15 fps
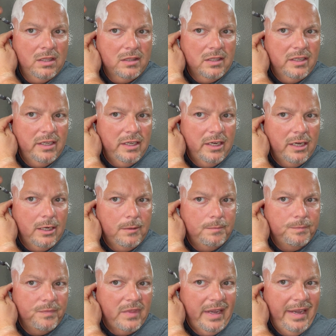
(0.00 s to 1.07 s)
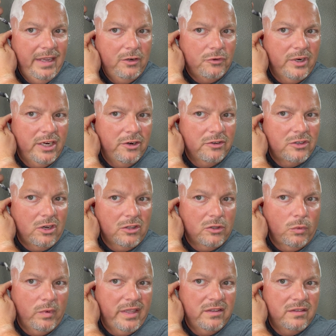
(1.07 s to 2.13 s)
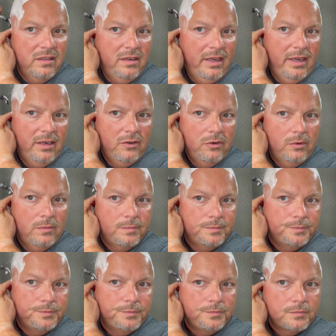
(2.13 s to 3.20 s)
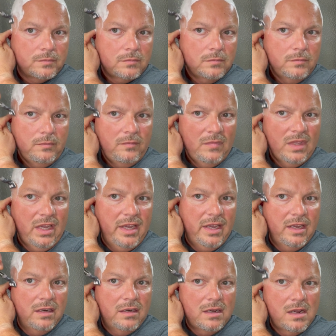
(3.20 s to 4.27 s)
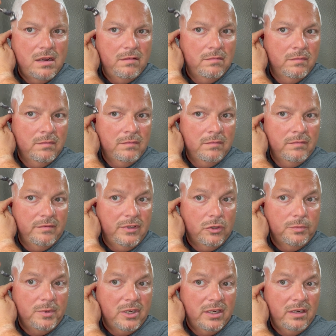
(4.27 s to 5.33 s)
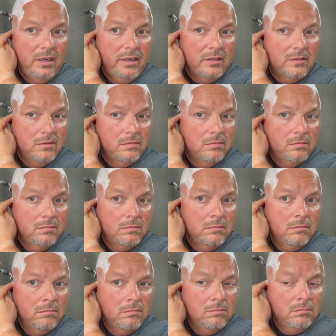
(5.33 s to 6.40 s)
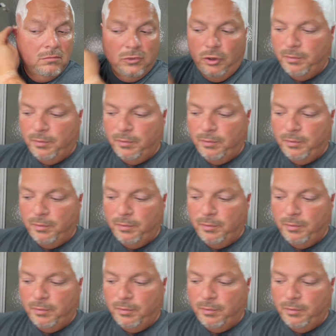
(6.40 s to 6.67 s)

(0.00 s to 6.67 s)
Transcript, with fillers: The handle here is called the Winston handle, and feels pretty nice. No